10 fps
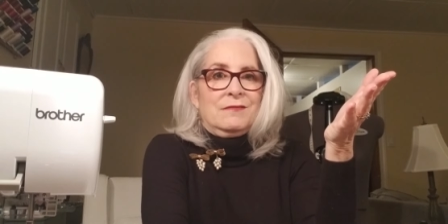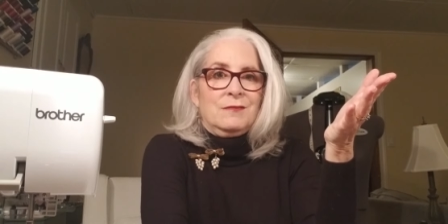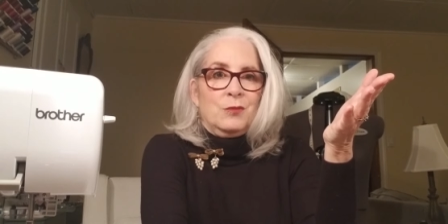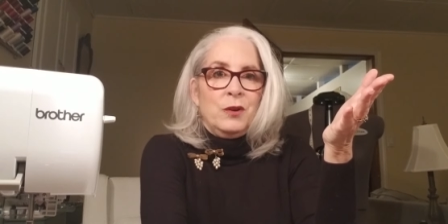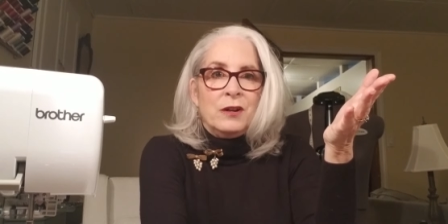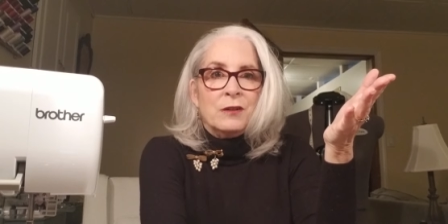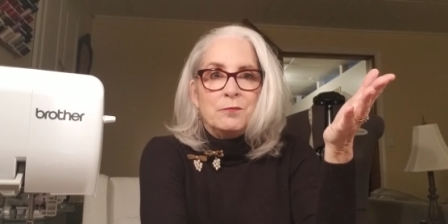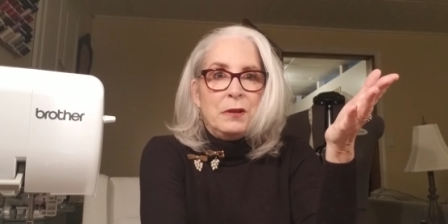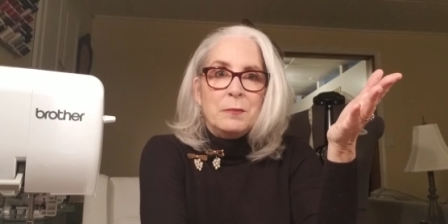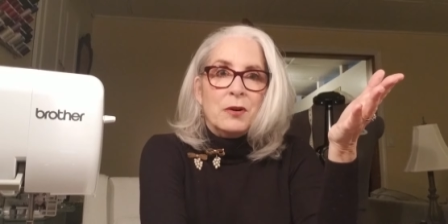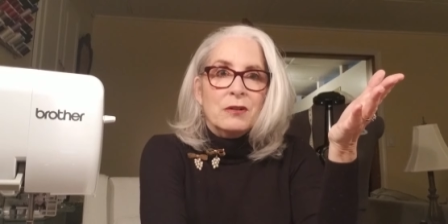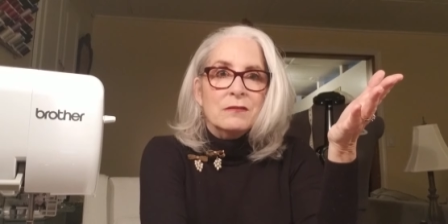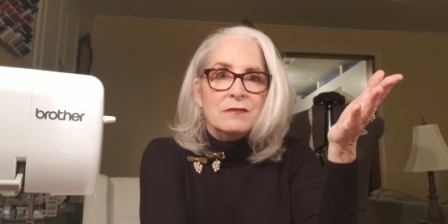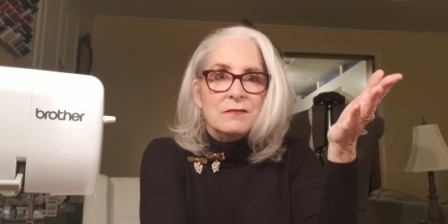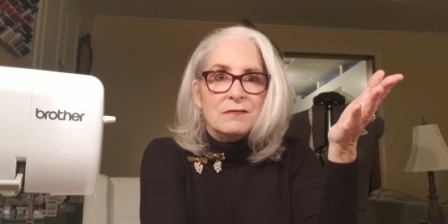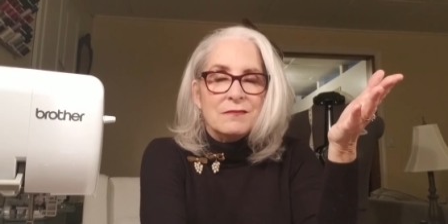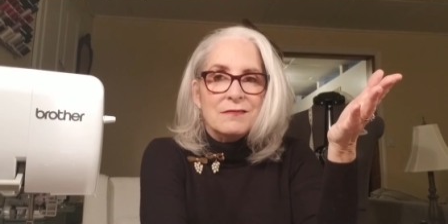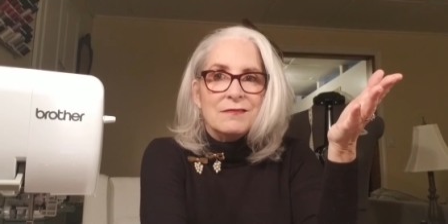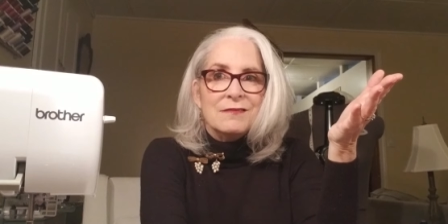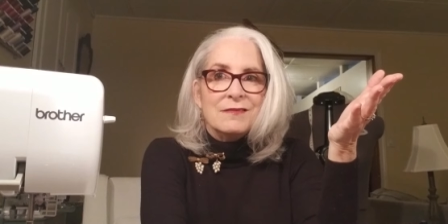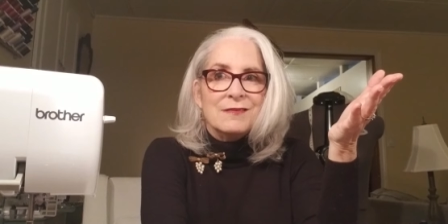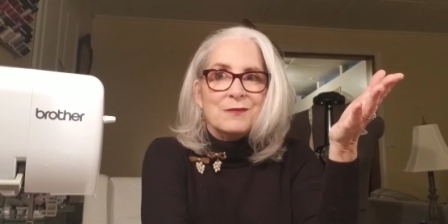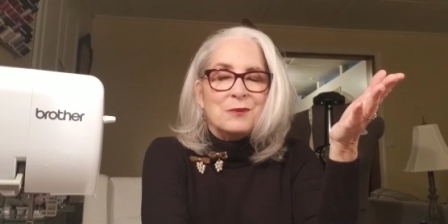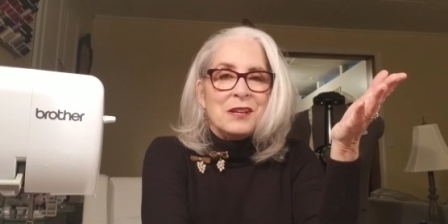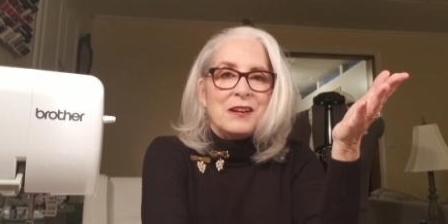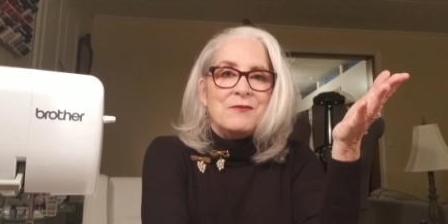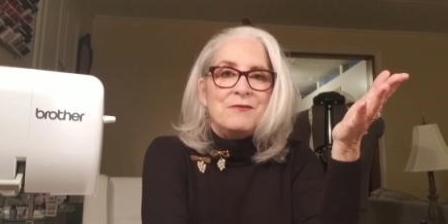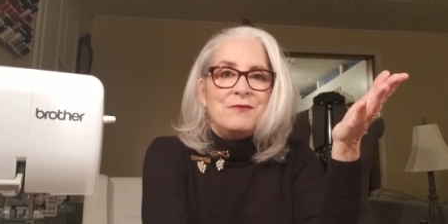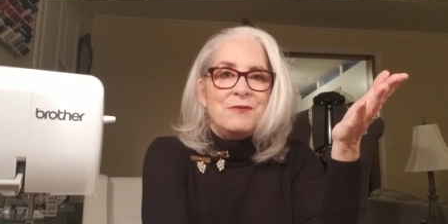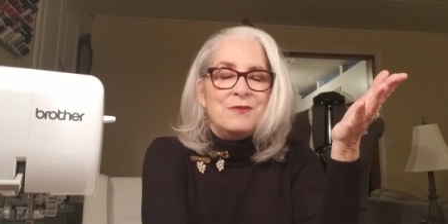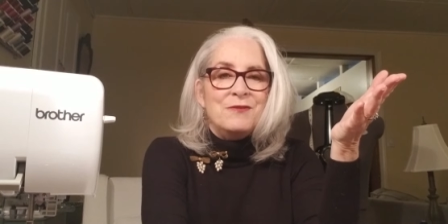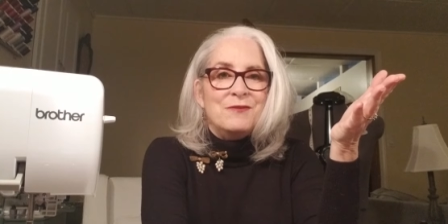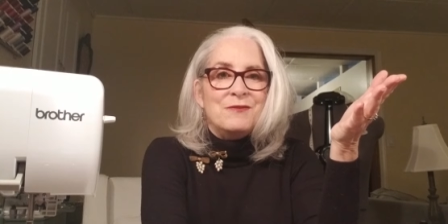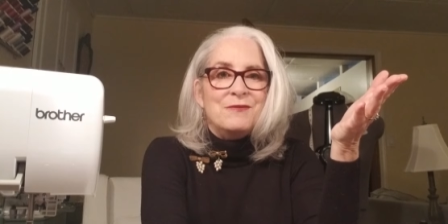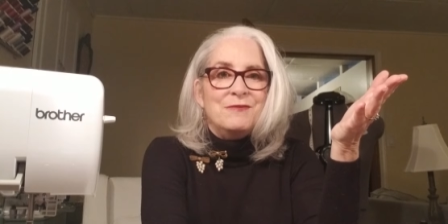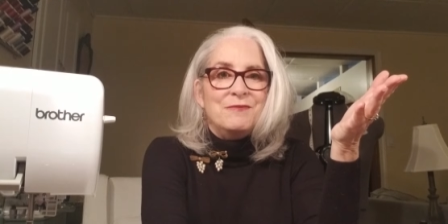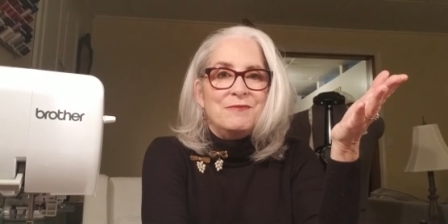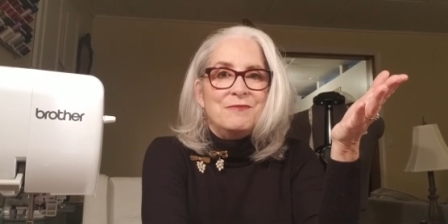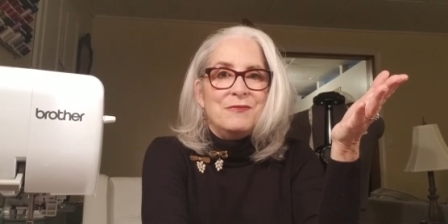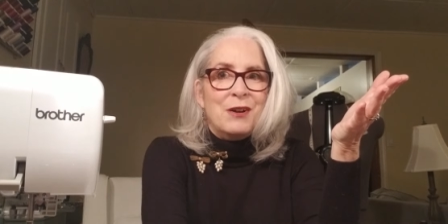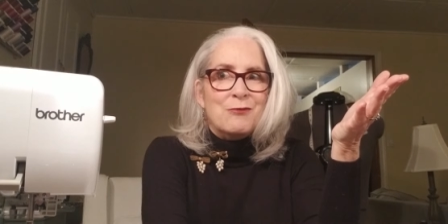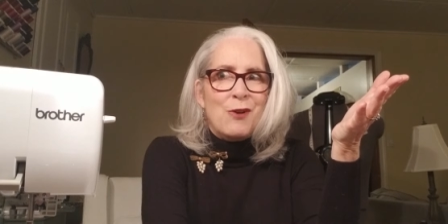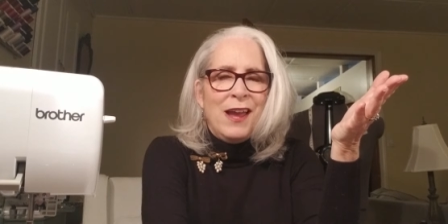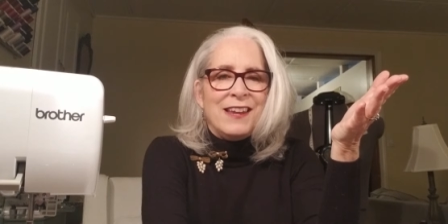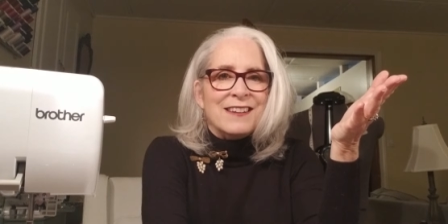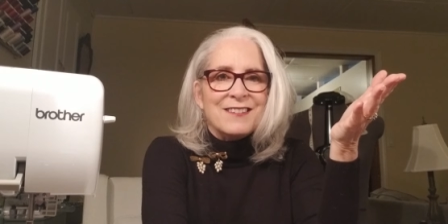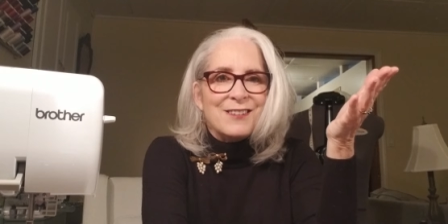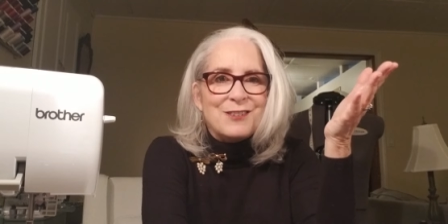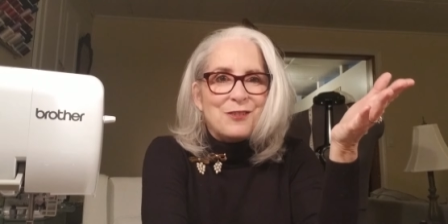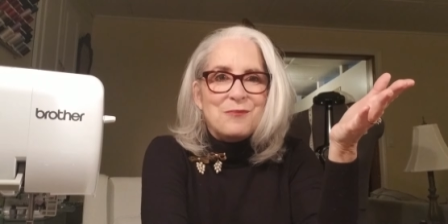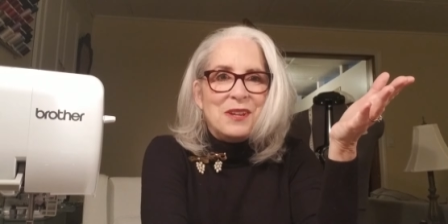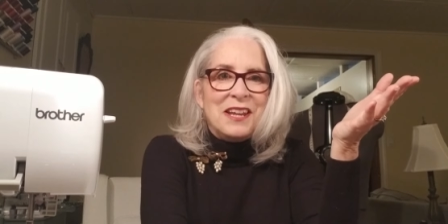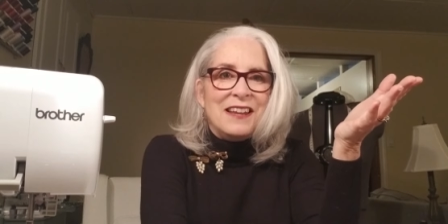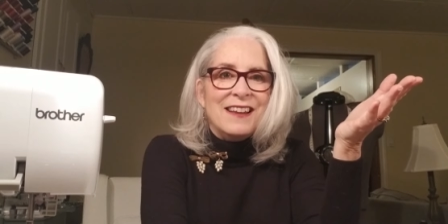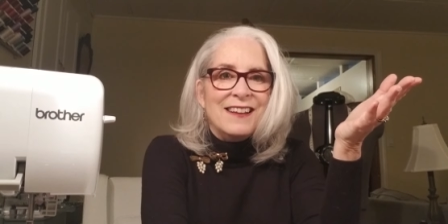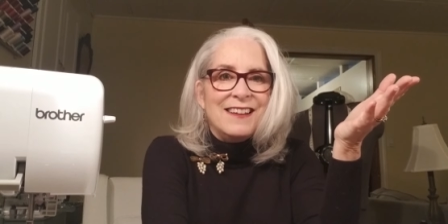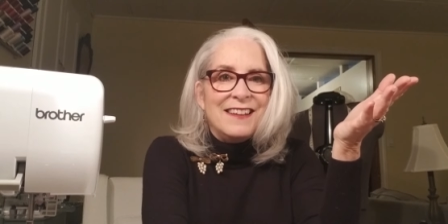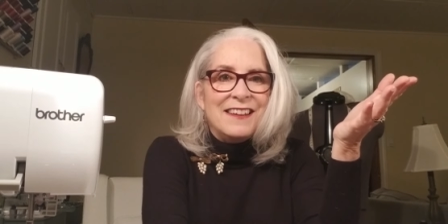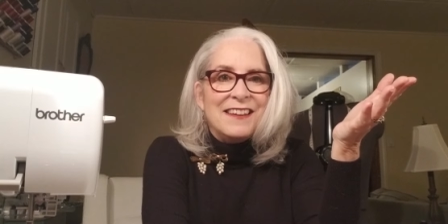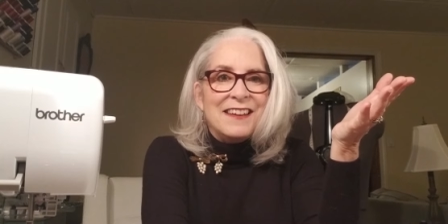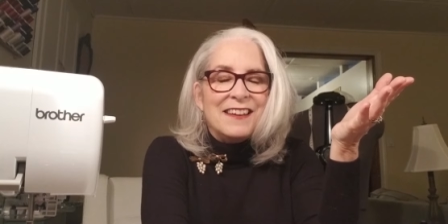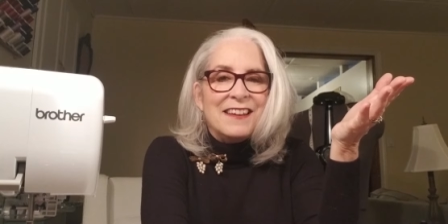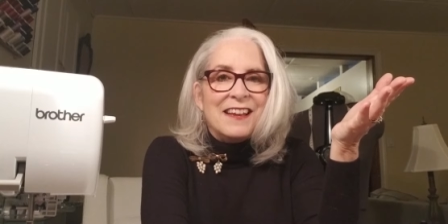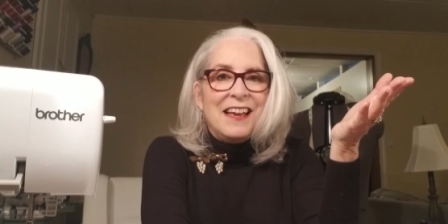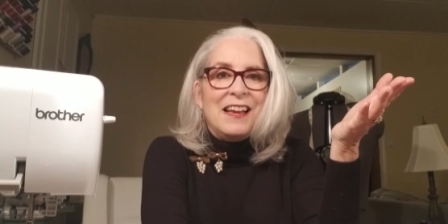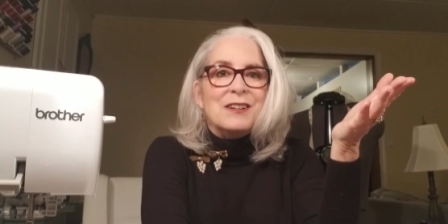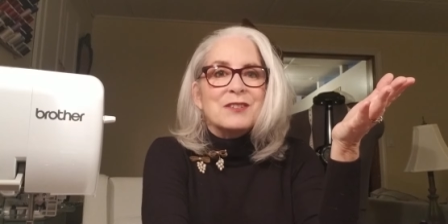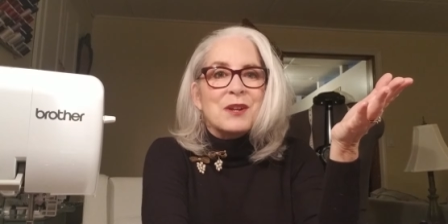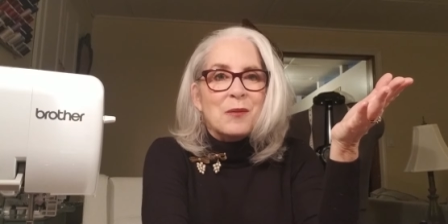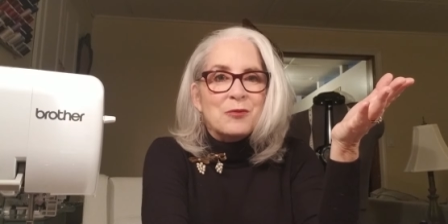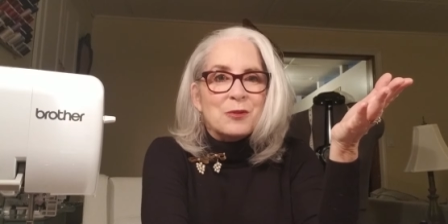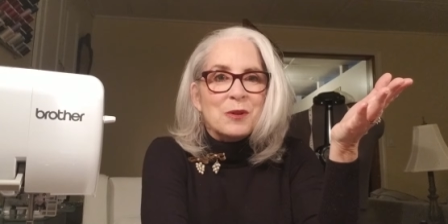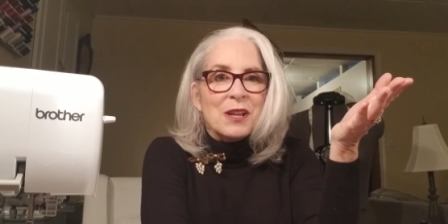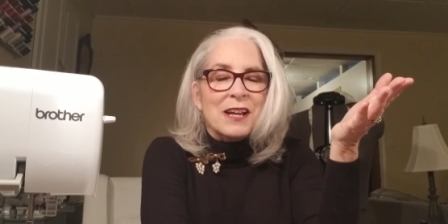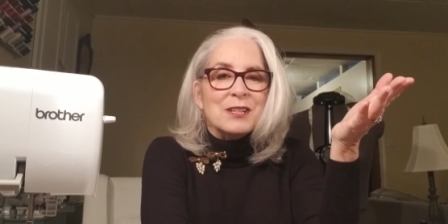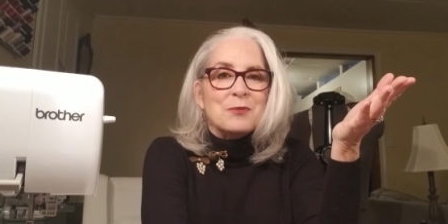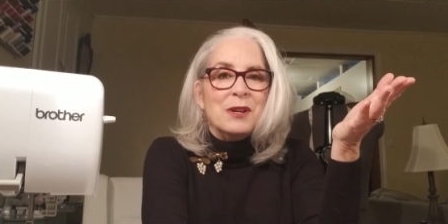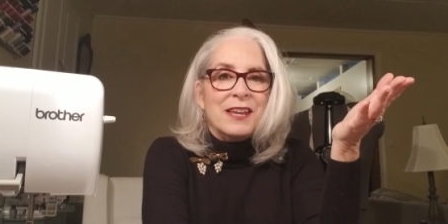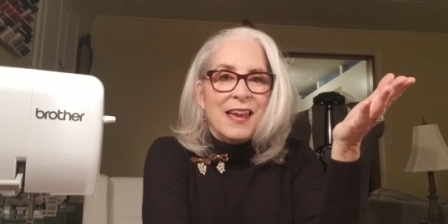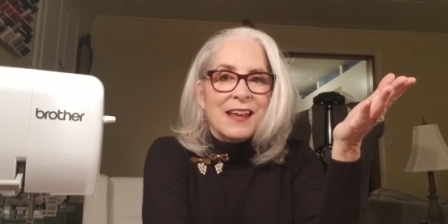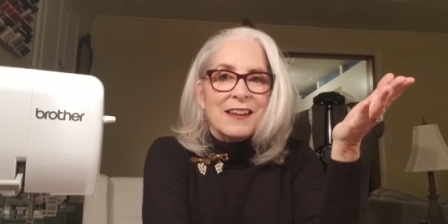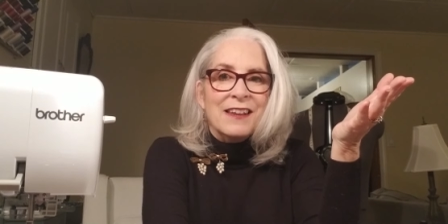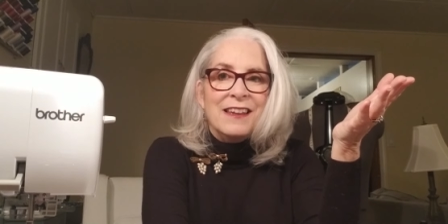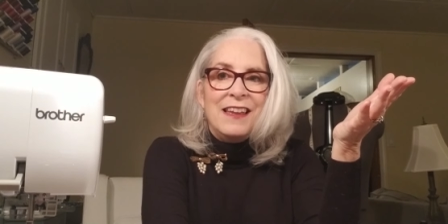we're people, we have a right to be as comfortable as we can.